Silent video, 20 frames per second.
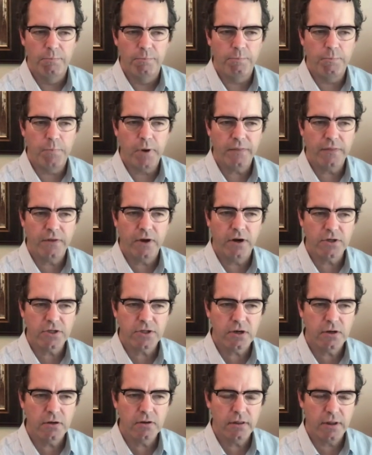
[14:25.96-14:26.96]
But there are
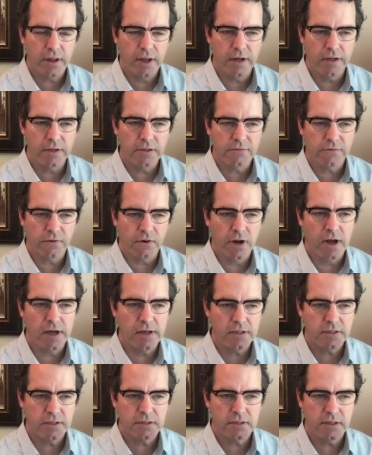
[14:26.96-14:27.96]
certain things for
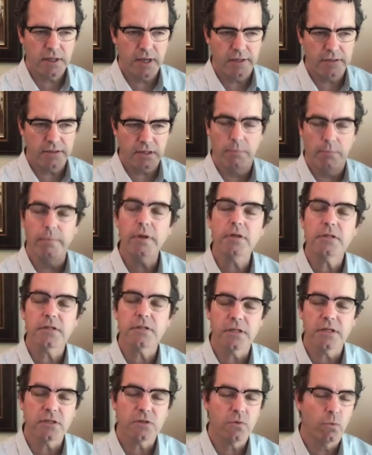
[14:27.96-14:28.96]
us as a
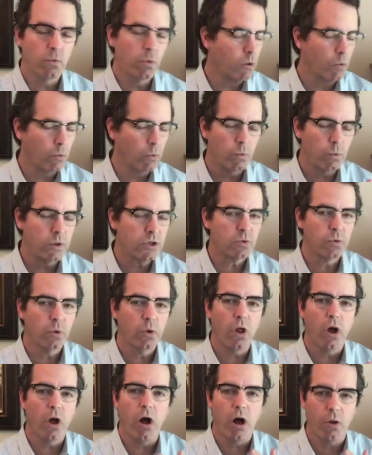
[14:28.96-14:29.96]
business, which
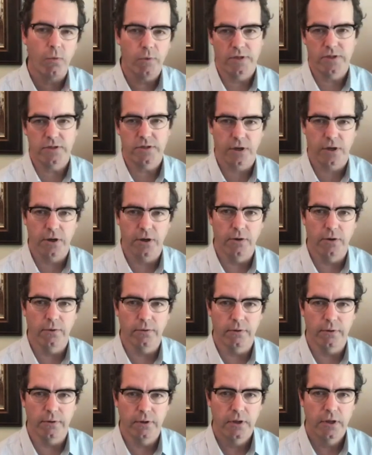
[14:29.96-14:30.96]
we'll always own.
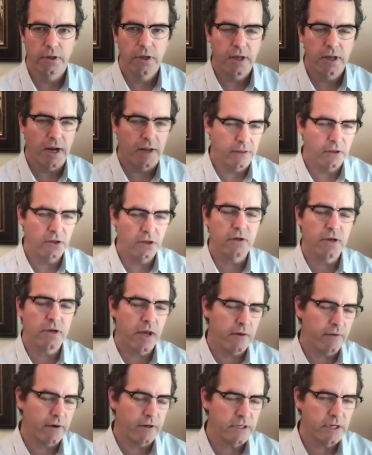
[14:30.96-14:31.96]
I think you kind
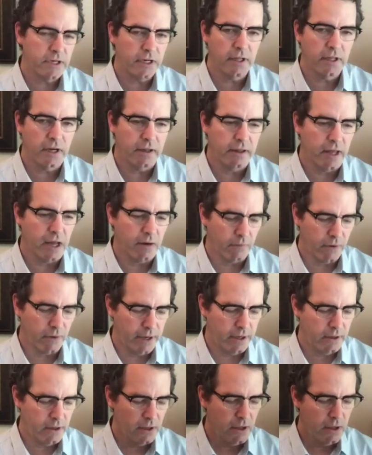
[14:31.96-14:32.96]
of articulated that,
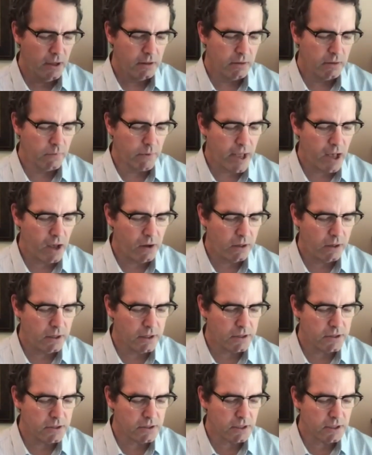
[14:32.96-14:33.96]
right? The reality
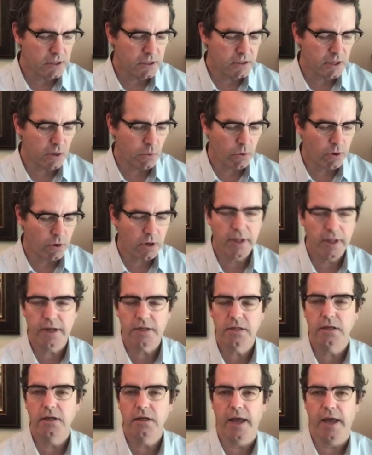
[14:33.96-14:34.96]
is that we're
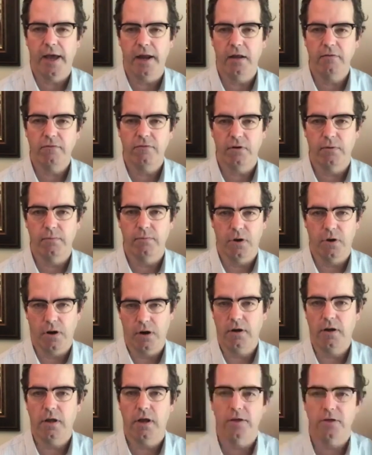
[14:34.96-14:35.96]
collecting data from
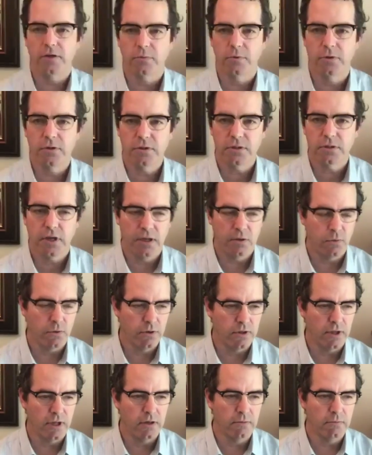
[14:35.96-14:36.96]
our customers, and we're
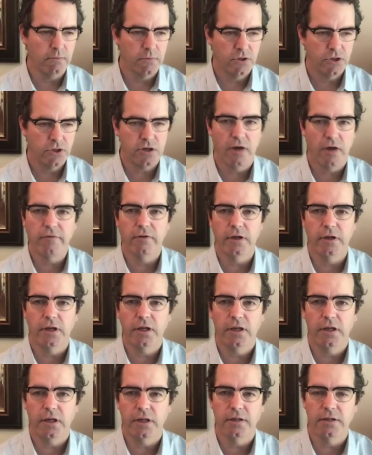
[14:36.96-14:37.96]
then shoveling it
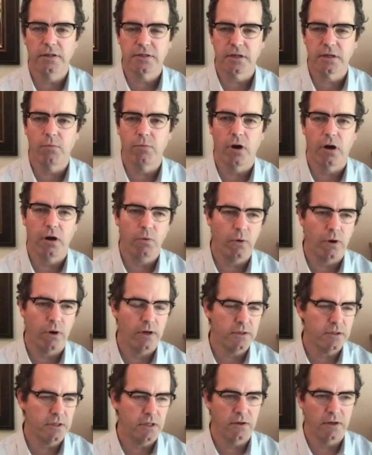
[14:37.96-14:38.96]
in somewhere where
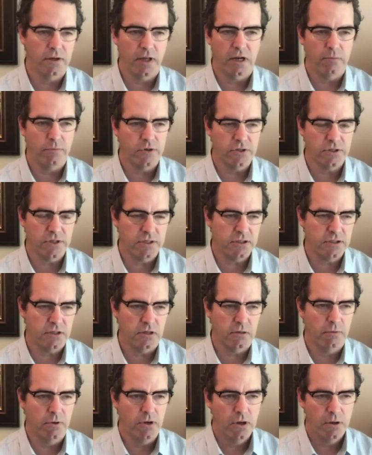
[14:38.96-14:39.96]
it's either getting persisted,
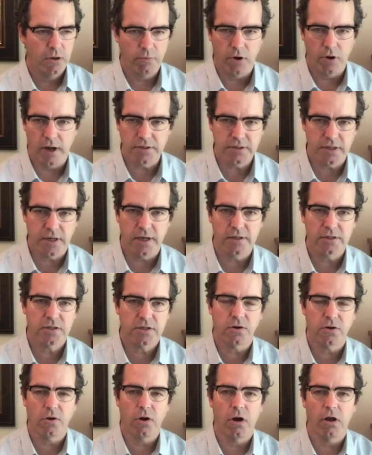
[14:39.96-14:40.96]
processed,
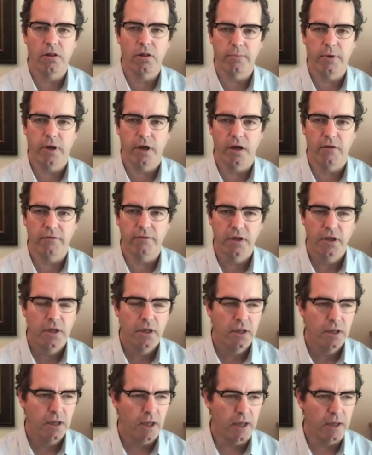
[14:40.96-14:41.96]
or all above.
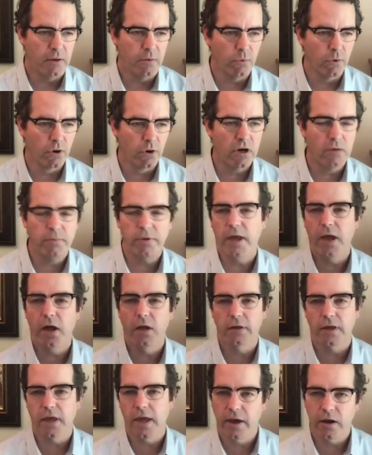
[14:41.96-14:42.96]
And we're going to be
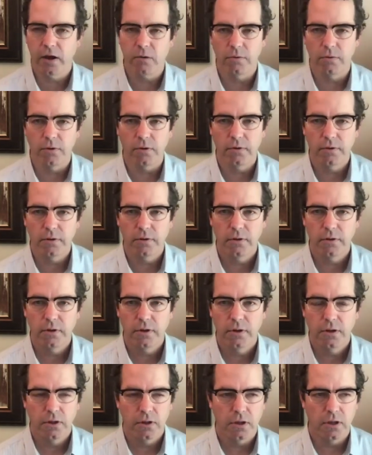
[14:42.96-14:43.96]
held accountable,
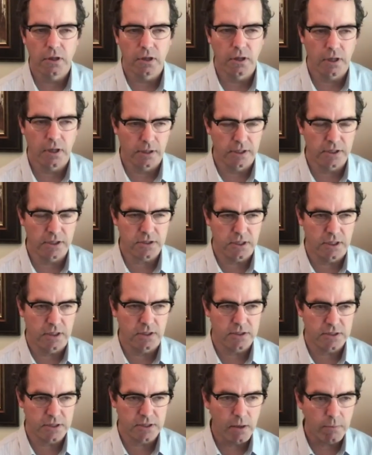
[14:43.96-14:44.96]
at least in
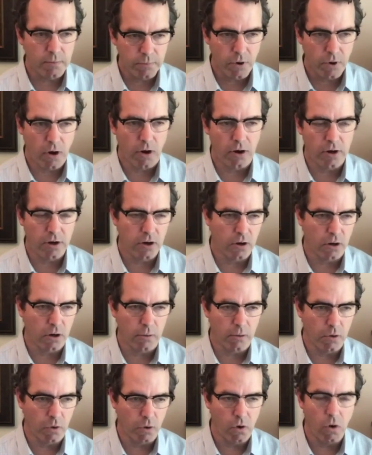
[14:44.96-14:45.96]
some part
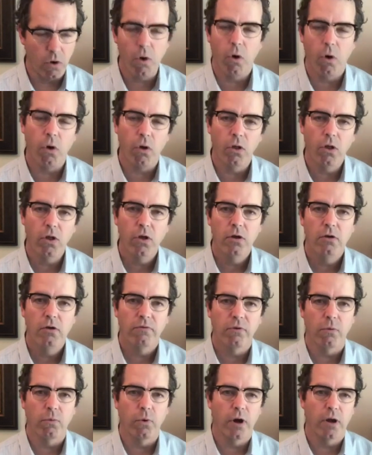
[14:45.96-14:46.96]
or whole,
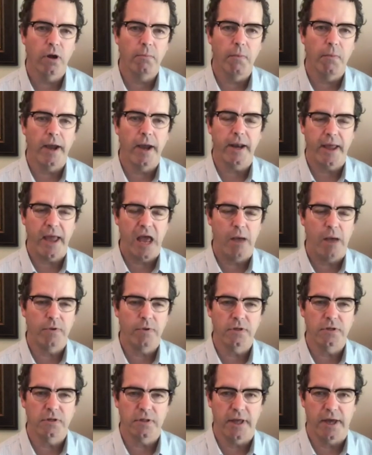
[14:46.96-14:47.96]
for what might
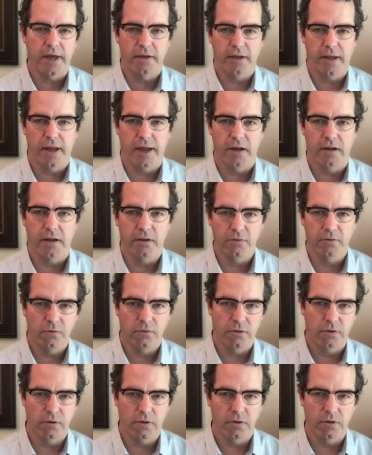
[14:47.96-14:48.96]
happen to that data
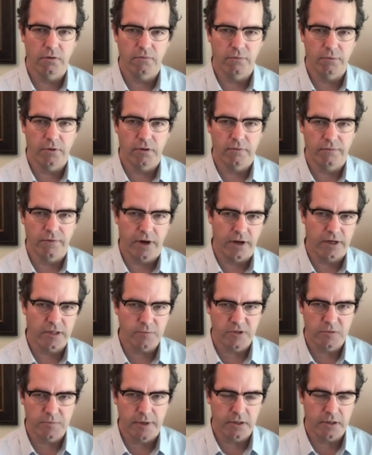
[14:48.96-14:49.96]
from a nefarious
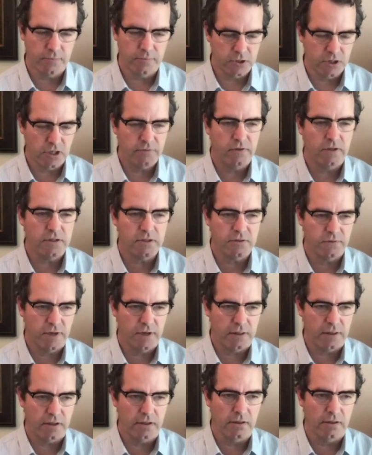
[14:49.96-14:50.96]
perspective, particularly it's
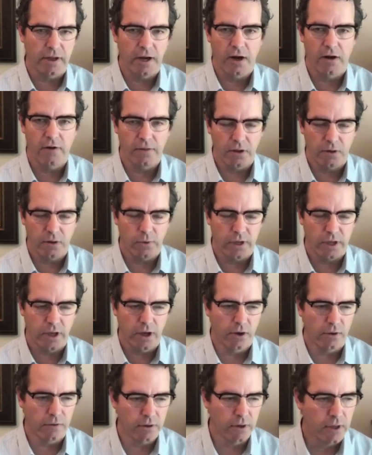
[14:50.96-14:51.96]
at the layer that we
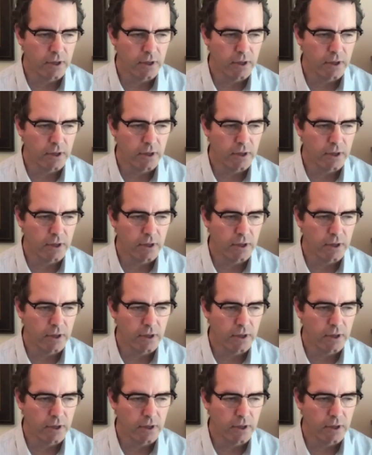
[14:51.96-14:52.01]
own.